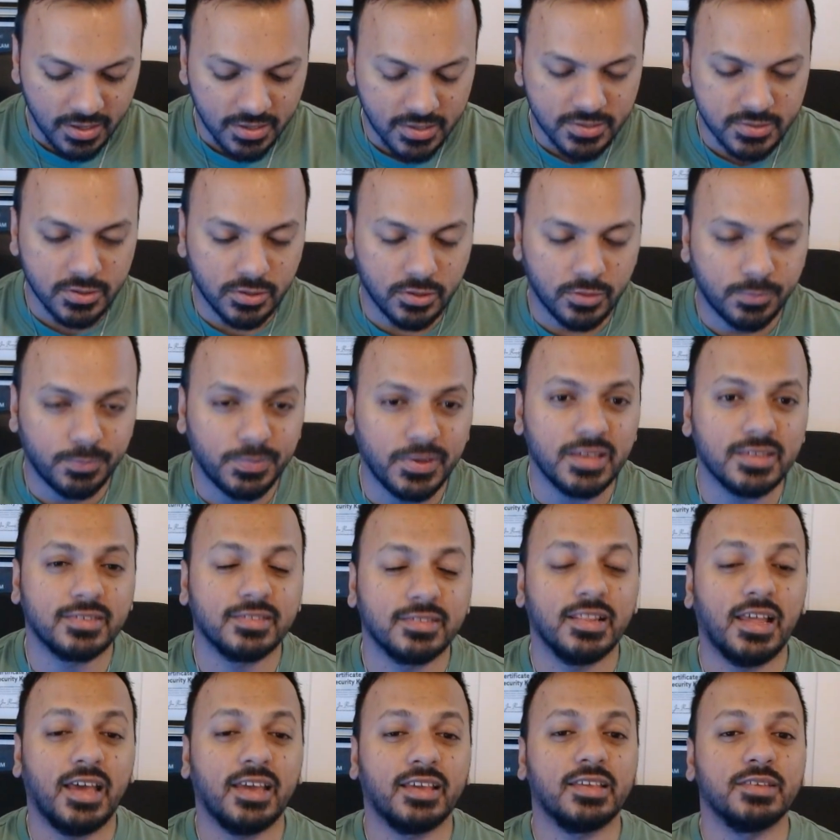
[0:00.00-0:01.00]
So please
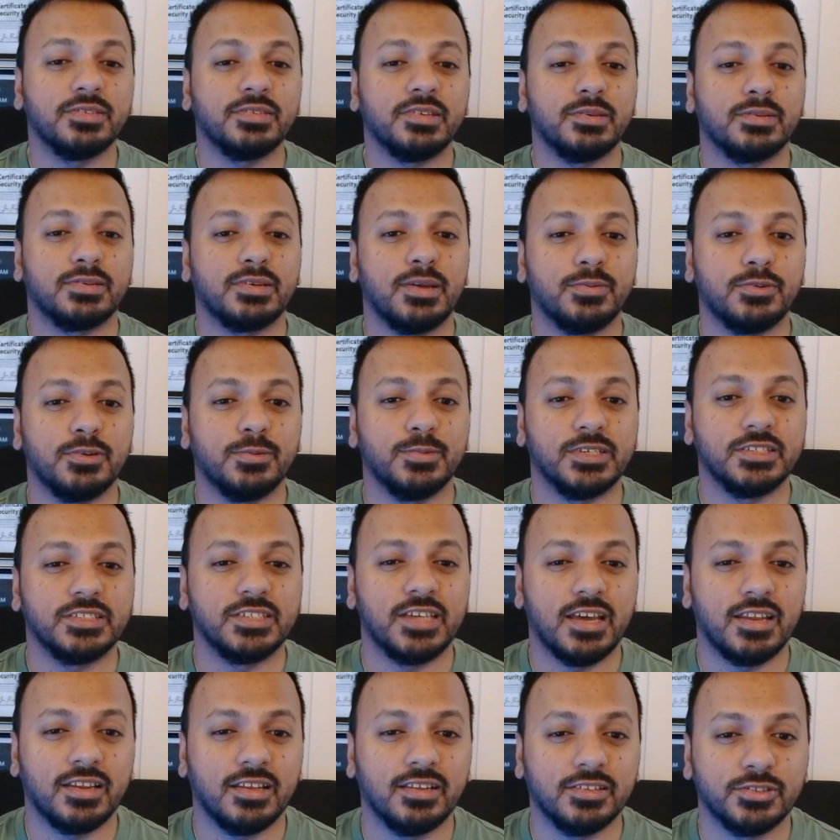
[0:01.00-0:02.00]
like and subscribe to my
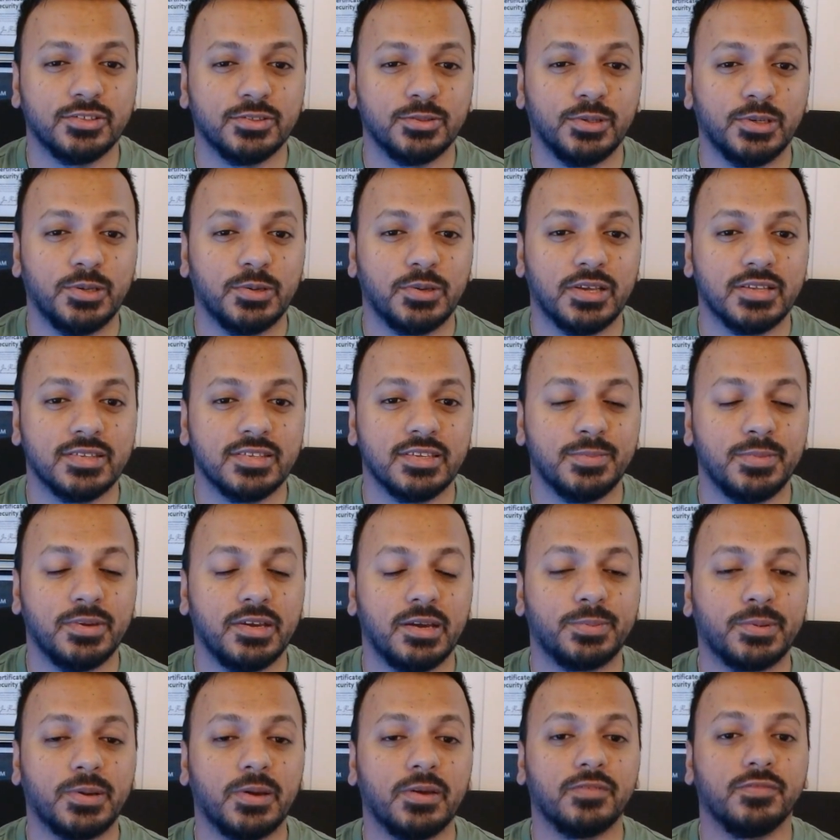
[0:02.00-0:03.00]
channel so you can see my
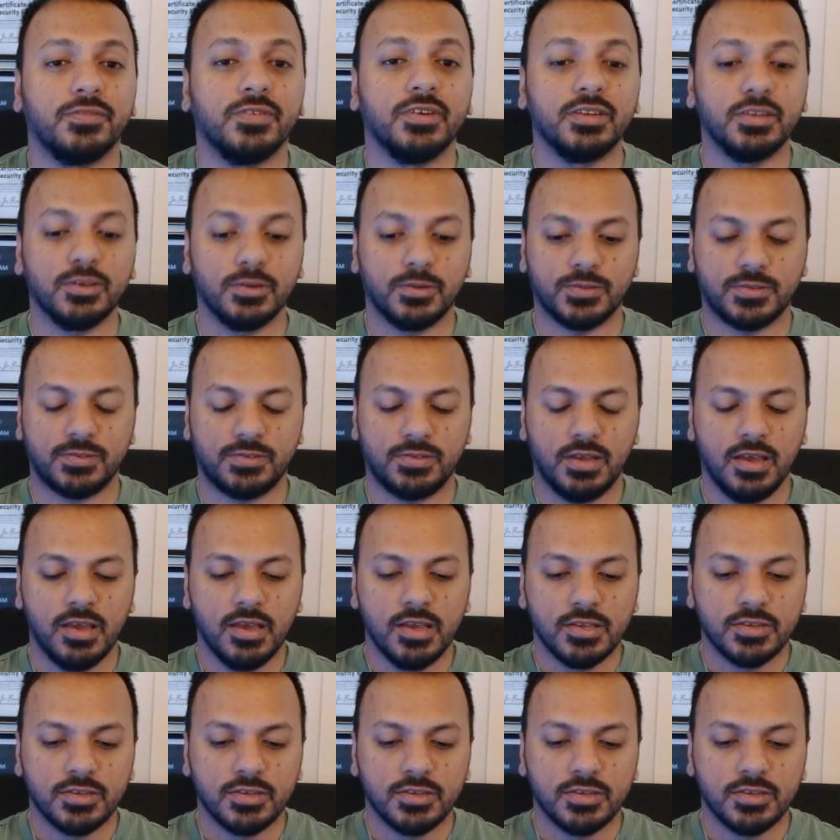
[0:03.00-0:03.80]
upcoming videos.